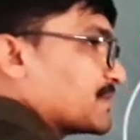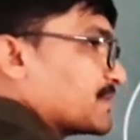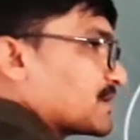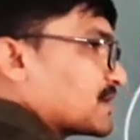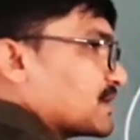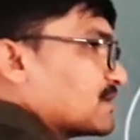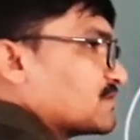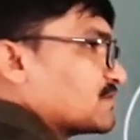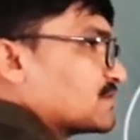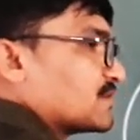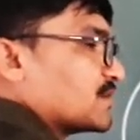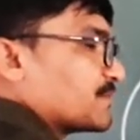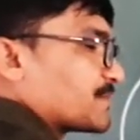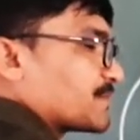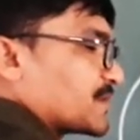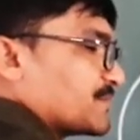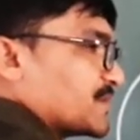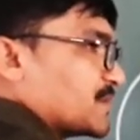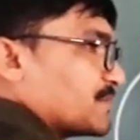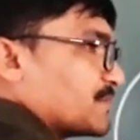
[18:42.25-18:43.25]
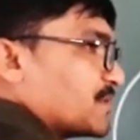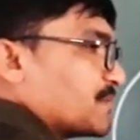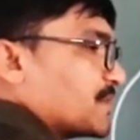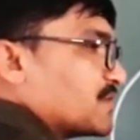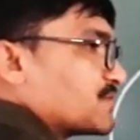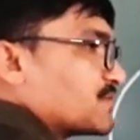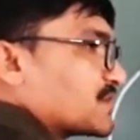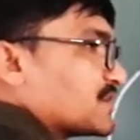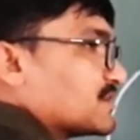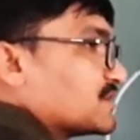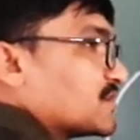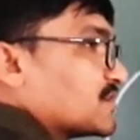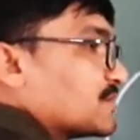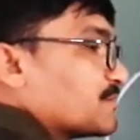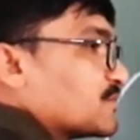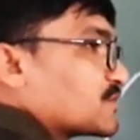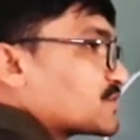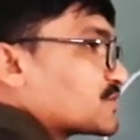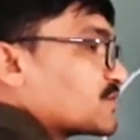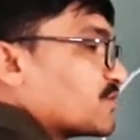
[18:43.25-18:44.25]
amount in the
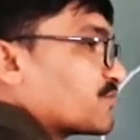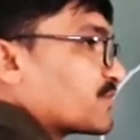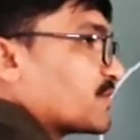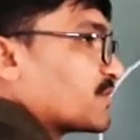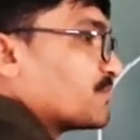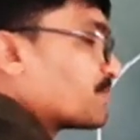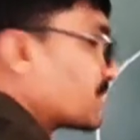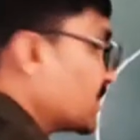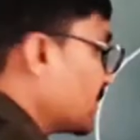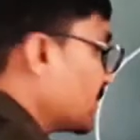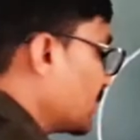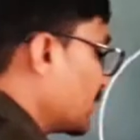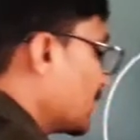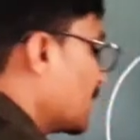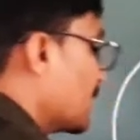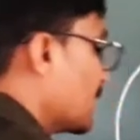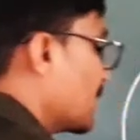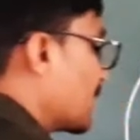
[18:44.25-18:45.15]
books of company,